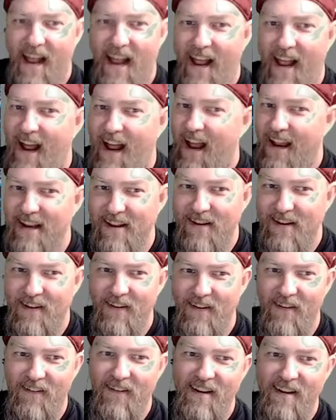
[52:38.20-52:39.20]
I know.
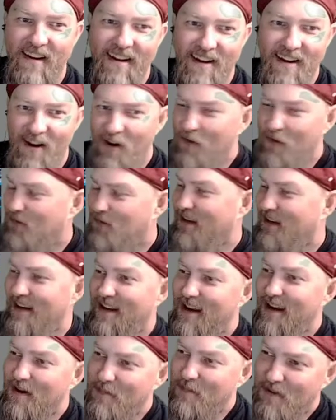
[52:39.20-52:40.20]
Hosting
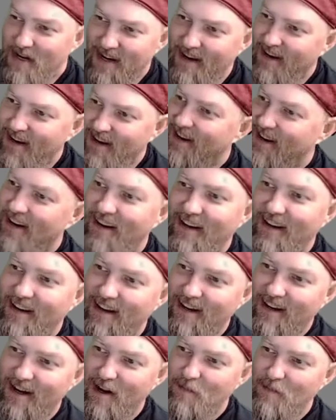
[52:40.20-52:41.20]
company.
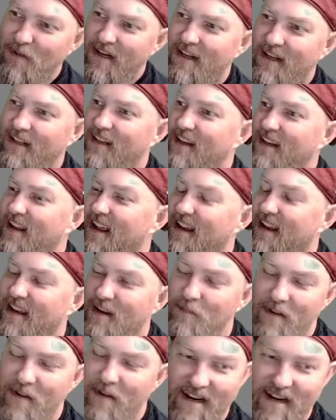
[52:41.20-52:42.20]
But at
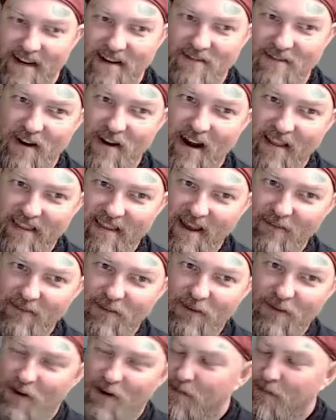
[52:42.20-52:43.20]
NBNN Shroud of the
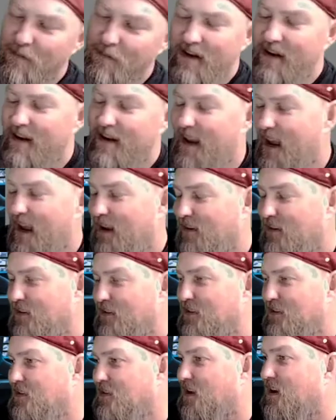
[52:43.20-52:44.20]
Avatar community
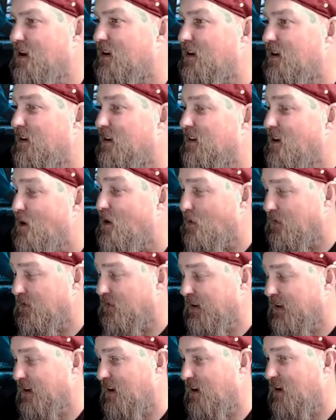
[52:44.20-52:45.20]
calendars
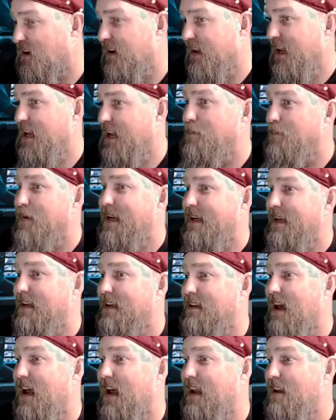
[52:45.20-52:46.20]
hosted on
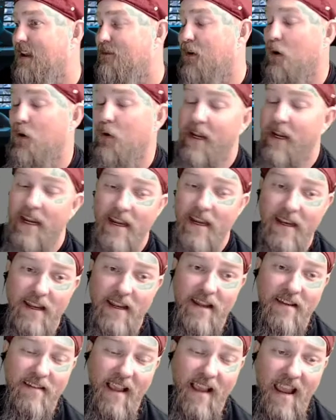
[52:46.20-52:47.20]
nbnn.info, it
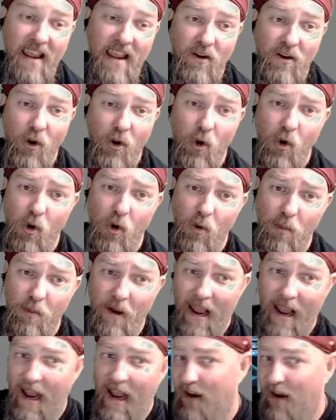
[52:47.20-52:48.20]
is a Google
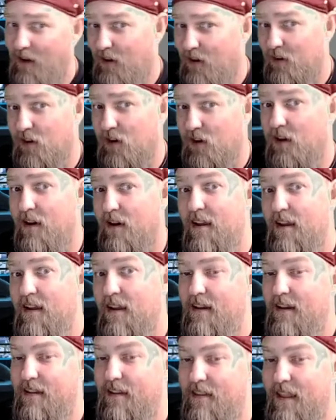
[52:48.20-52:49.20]
calendar
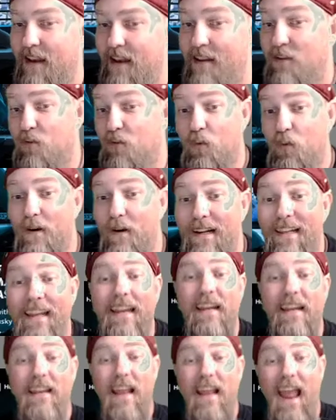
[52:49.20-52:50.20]
that is really an